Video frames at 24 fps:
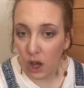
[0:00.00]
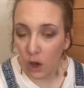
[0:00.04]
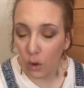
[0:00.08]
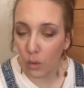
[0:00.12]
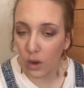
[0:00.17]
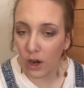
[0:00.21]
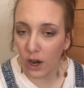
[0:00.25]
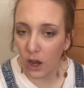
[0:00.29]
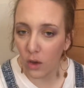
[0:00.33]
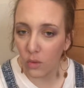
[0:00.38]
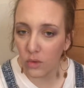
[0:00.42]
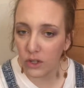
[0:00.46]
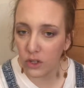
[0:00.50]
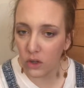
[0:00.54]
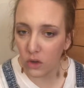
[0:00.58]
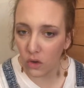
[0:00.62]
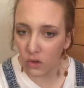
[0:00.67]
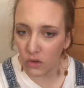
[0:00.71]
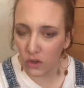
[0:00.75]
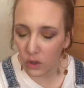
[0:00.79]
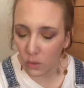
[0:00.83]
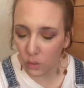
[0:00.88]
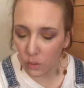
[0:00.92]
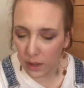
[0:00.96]
When I was
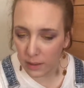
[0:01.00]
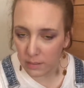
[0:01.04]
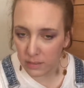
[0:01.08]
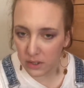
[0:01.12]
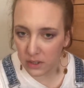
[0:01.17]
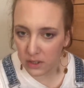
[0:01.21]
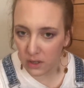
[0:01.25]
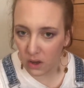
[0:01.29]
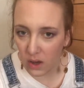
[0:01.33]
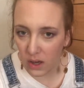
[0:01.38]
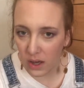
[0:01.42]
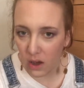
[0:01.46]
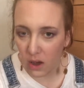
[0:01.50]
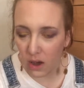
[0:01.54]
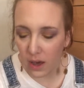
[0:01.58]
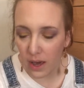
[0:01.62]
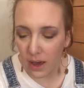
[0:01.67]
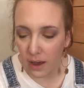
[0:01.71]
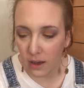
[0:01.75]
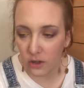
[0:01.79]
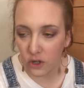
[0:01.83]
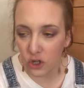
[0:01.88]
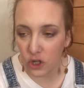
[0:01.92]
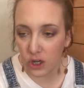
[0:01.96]
on the website, I
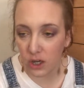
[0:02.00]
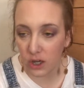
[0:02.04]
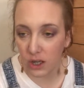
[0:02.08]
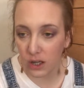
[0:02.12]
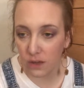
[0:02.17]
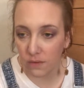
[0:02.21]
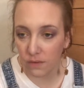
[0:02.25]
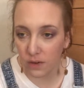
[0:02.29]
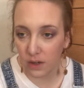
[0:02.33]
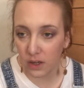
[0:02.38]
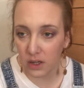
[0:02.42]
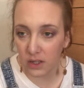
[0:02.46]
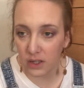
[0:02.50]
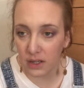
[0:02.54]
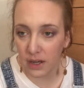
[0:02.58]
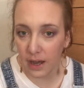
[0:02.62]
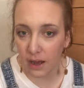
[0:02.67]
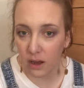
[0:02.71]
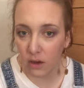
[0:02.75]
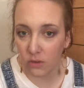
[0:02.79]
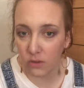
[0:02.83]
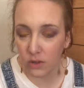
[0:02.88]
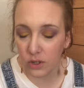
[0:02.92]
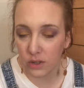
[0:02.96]
actually figured
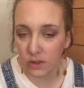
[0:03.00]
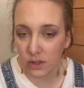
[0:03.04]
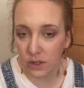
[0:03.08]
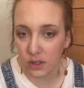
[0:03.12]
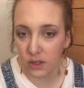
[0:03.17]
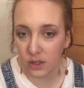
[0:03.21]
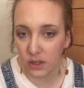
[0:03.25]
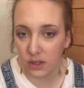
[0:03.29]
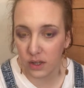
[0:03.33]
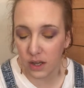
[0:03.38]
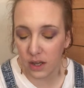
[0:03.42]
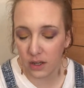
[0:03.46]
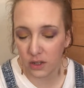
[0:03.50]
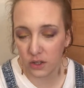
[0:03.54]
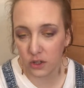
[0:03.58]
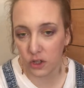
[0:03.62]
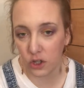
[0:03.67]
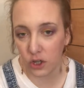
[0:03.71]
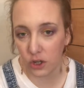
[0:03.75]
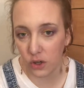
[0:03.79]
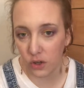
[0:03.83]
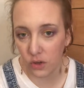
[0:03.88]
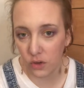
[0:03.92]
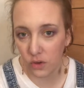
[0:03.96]
out that there's
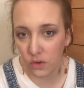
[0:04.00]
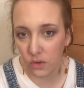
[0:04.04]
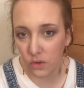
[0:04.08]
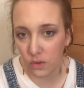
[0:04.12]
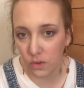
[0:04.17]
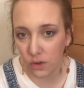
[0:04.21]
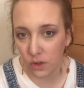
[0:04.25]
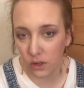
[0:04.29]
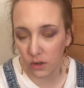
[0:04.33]
two